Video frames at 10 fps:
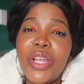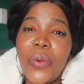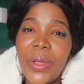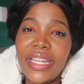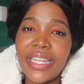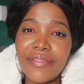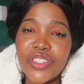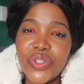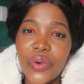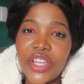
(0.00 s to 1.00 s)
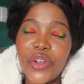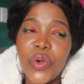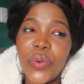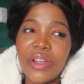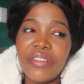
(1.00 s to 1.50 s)
queer love story or
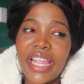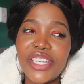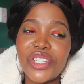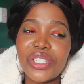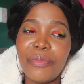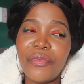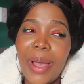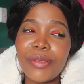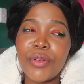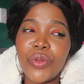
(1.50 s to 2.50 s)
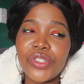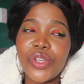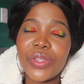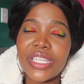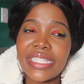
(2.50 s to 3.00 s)
queer relationship vibes, but
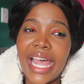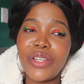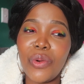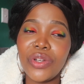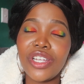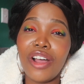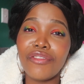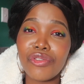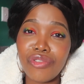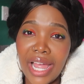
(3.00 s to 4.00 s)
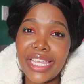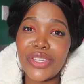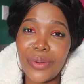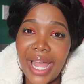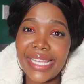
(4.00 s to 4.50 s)
also with the side order of
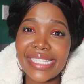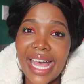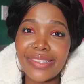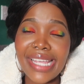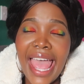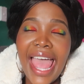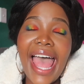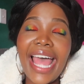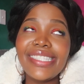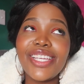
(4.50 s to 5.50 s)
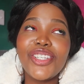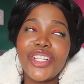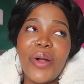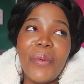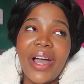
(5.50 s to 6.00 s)
crying your eyes out. And you
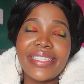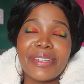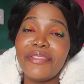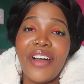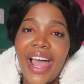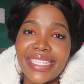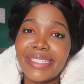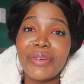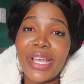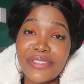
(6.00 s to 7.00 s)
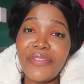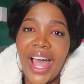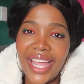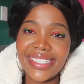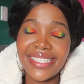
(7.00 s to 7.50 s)
know what, fine. It's
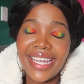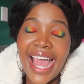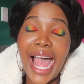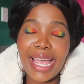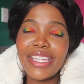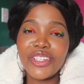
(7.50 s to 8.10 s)
fine. I